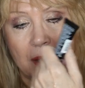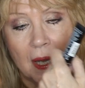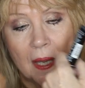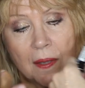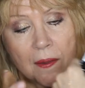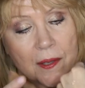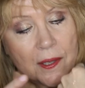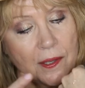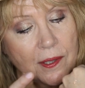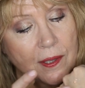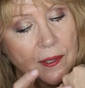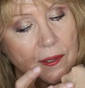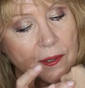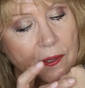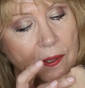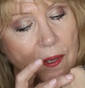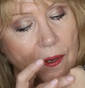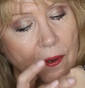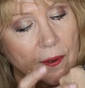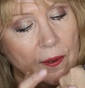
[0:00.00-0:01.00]
And this
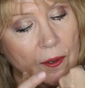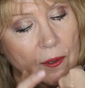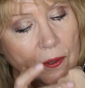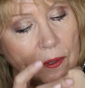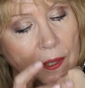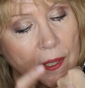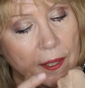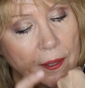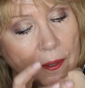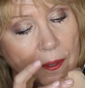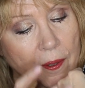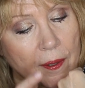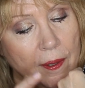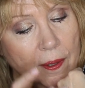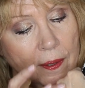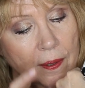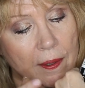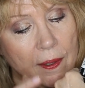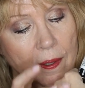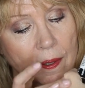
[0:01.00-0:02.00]
is their glitter
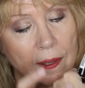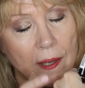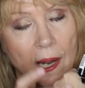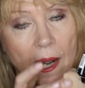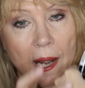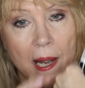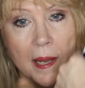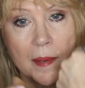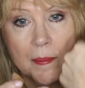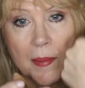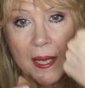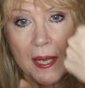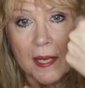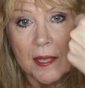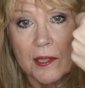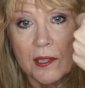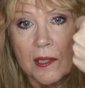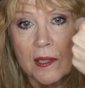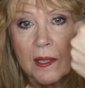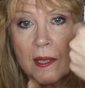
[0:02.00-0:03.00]
eye
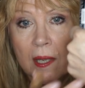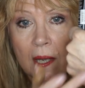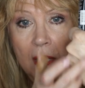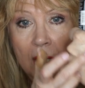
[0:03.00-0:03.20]
base.